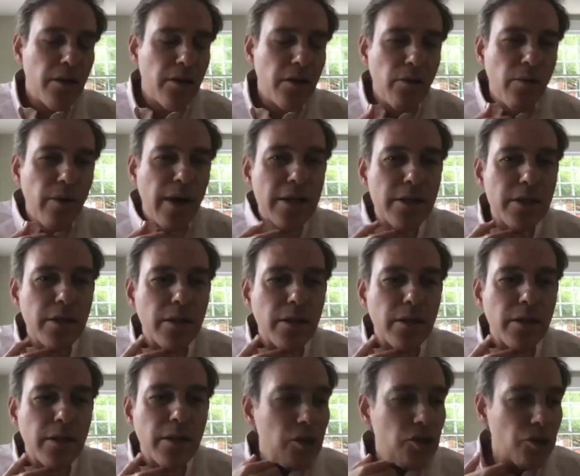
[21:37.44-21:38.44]
asked a
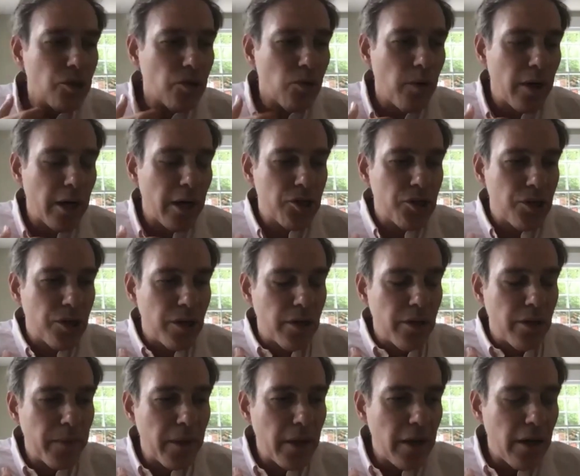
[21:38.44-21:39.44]
larger
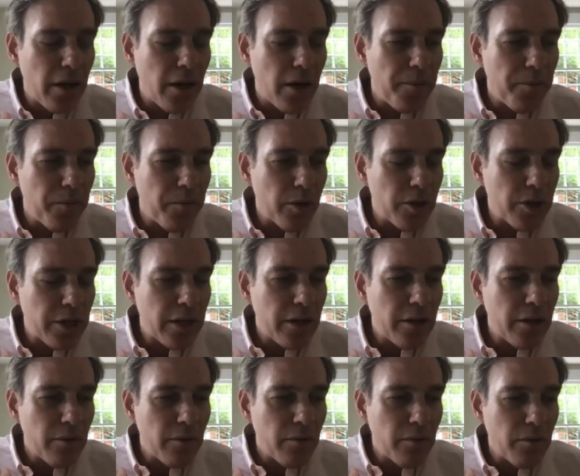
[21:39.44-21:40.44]
question, which I
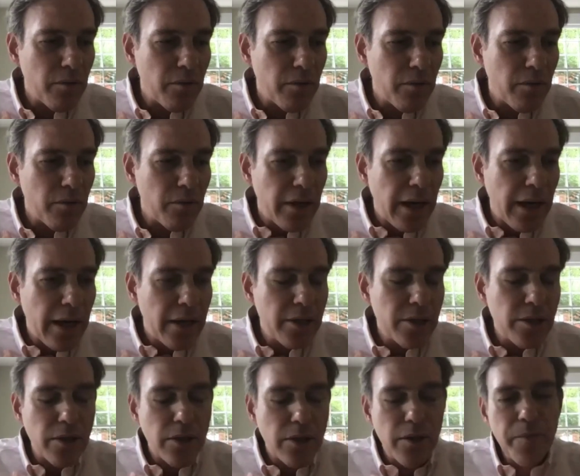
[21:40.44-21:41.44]
didn't really
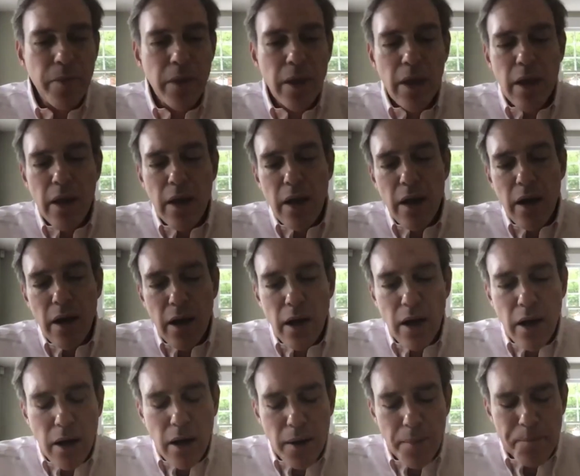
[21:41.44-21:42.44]
answer,
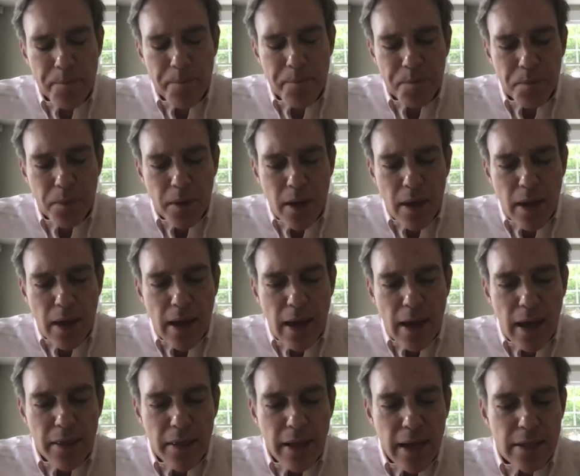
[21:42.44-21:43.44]
and
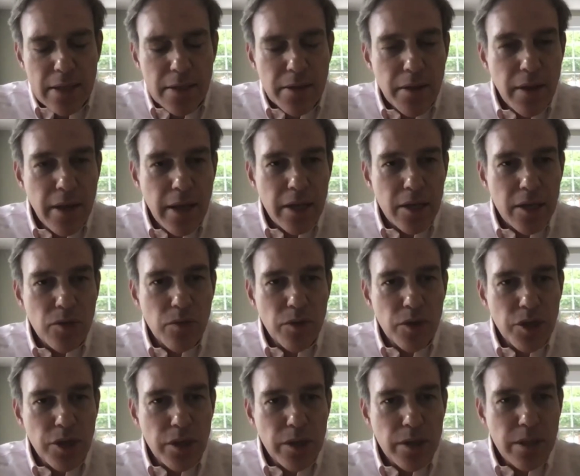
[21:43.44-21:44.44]
that's this,
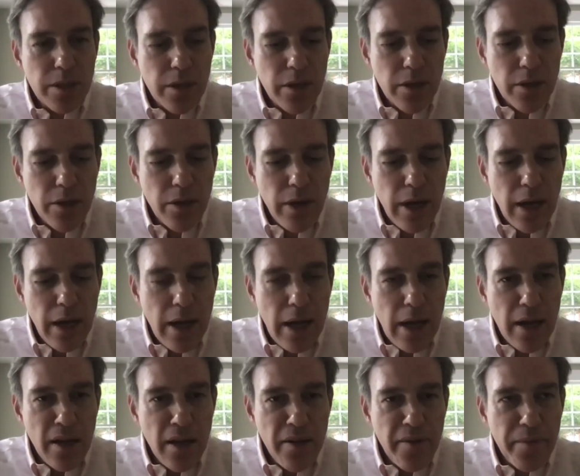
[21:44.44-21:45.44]
which is
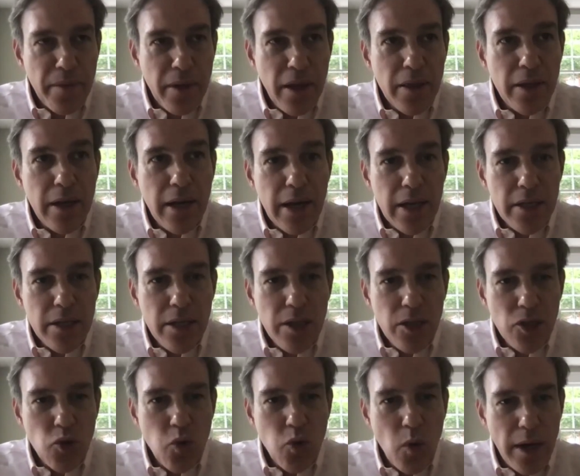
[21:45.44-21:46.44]
in the
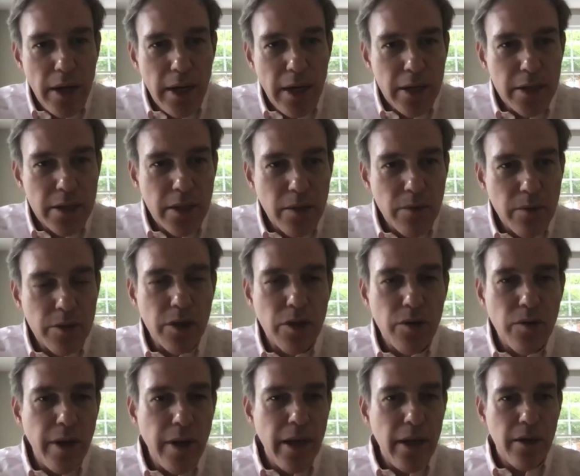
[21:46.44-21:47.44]
1920s there was a
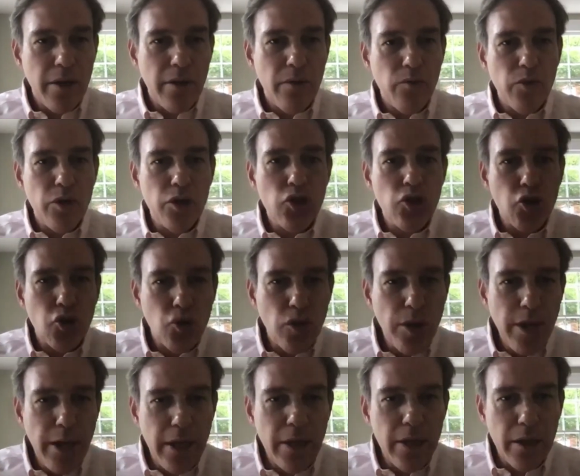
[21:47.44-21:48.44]
great
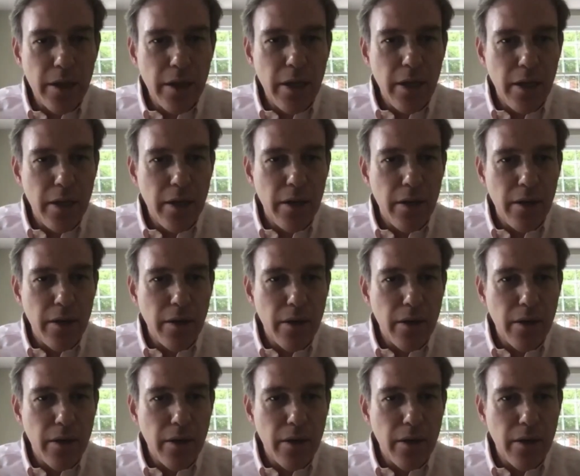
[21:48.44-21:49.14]
retreat in